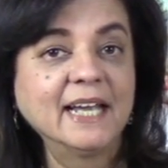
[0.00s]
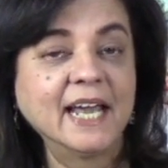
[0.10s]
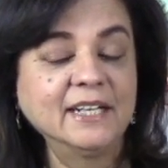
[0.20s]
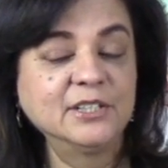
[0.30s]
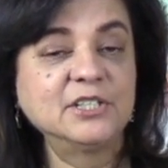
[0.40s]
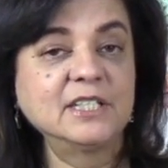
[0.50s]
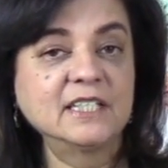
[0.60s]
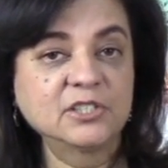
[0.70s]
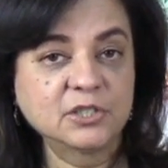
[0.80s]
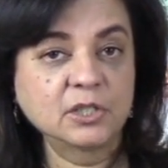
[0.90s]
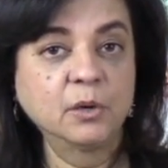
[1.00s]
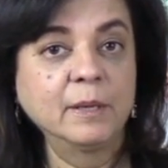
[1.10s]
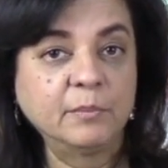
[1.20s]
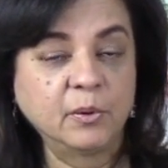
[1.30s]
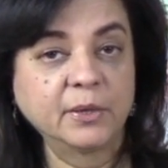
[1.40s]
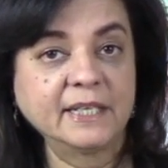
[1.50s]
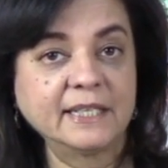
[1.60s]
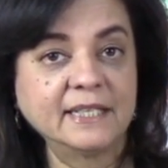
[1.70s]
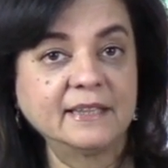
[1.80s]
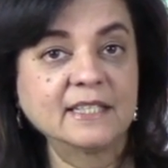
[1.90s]
energy is so
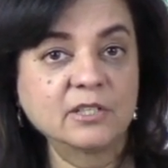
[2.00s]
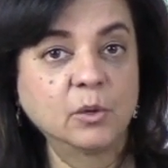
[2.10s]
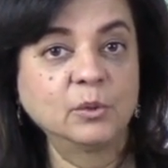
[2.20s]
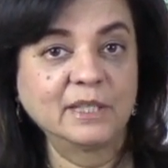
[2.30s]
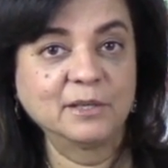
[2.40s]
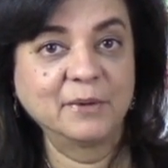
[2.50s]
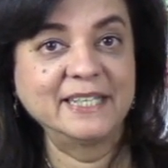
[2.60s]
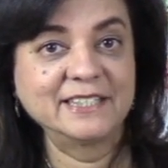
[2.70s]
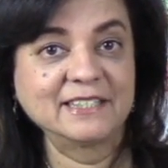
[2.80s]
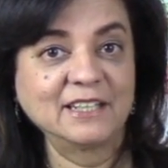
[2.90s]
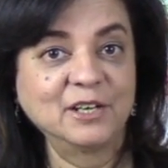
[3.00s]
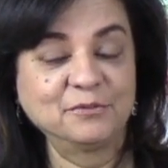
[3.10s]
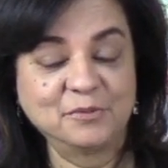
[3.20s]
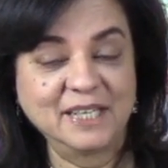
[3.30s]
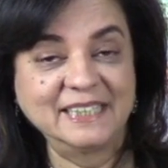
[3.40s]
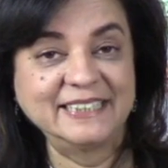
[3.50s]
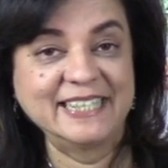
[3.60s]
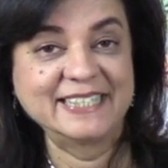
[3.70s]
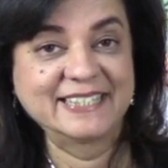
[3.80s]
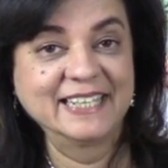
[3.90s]
important in this whole equation of
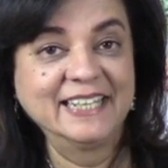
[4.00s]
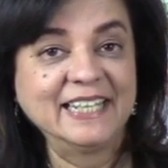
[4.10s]
wellness.